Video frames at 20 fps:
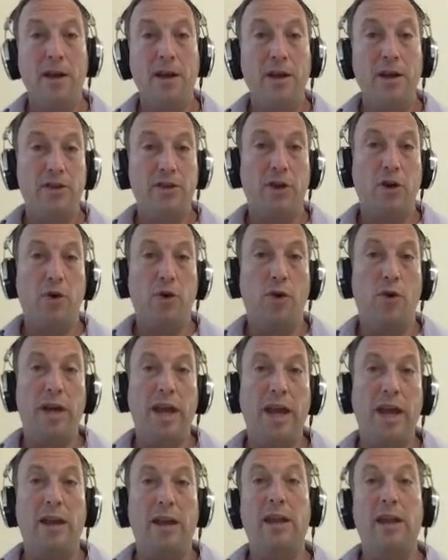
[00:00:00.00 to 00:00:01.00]
So
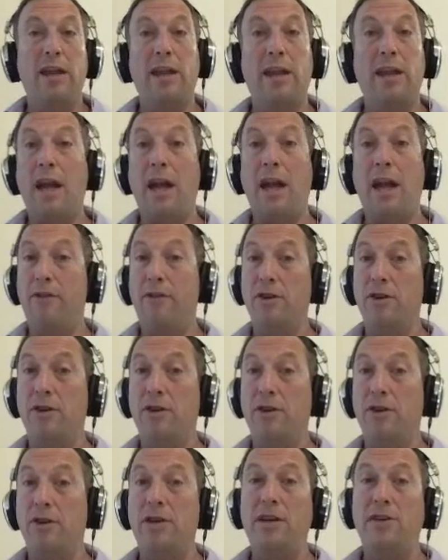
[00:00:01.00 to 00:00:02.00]
again, in the
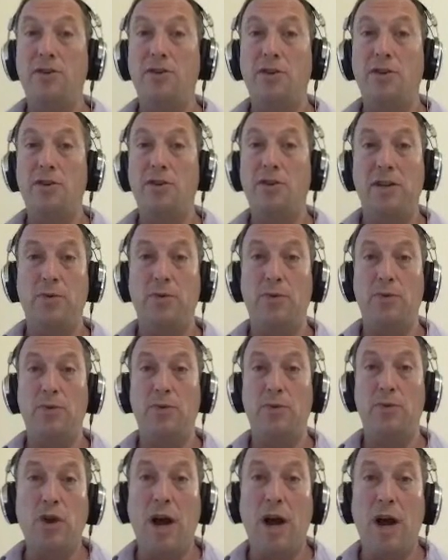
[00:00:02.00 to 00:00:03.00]
conversations between the
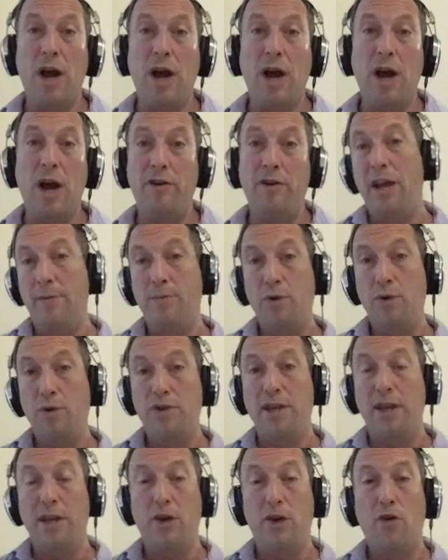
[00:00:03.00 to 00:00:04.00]
driver and the
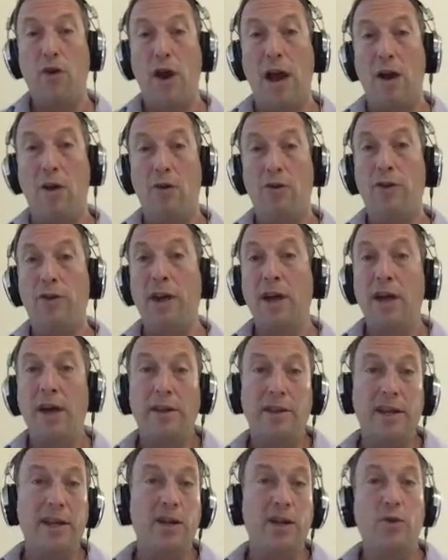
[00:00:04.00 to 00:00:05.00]
boots on the ground,
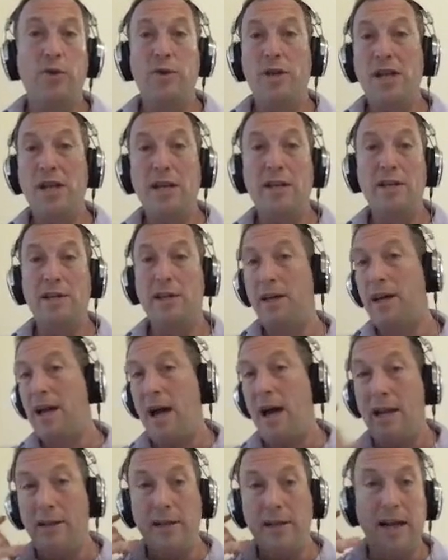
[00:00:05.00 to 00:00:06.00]
they don't need to
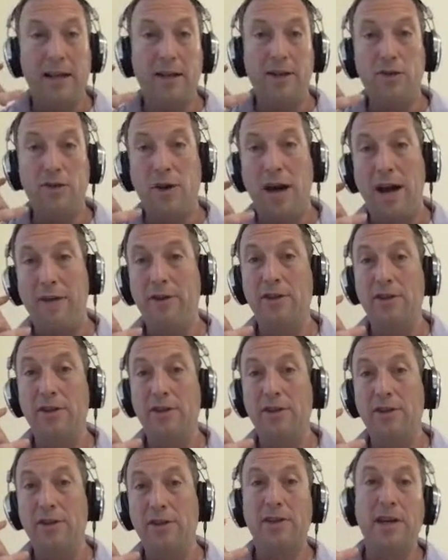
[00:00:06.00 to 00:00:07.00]
contact the driver,
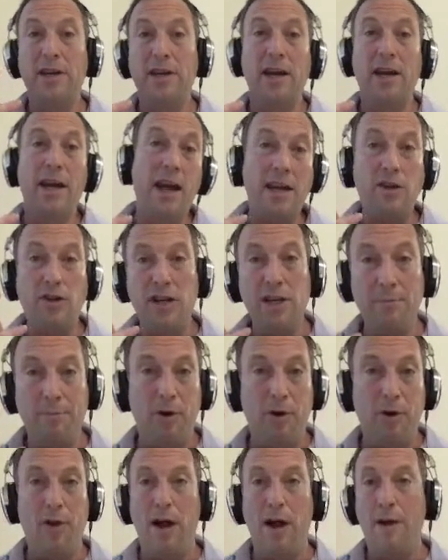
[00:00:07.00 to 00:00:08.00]
say, hey, you need to pull
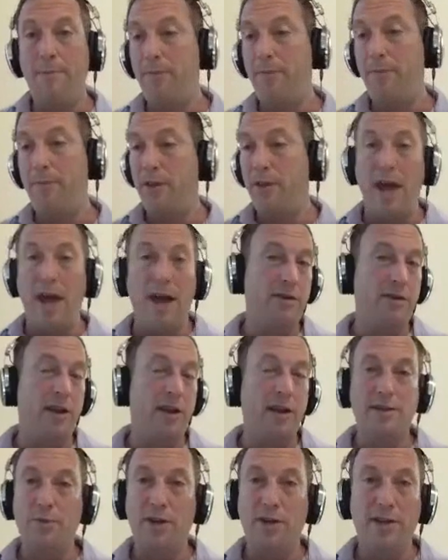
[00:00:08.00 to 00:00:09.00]
up. Everything is
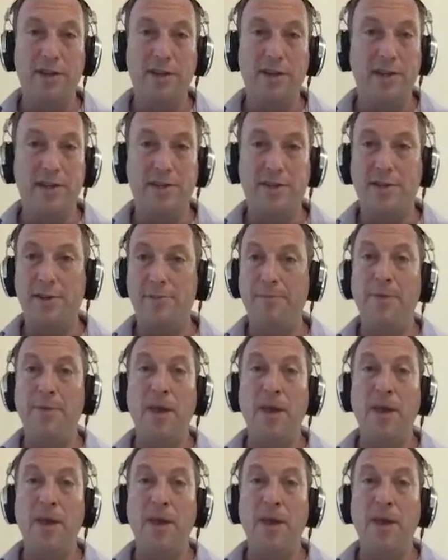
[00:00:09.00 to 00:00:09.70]
within the system.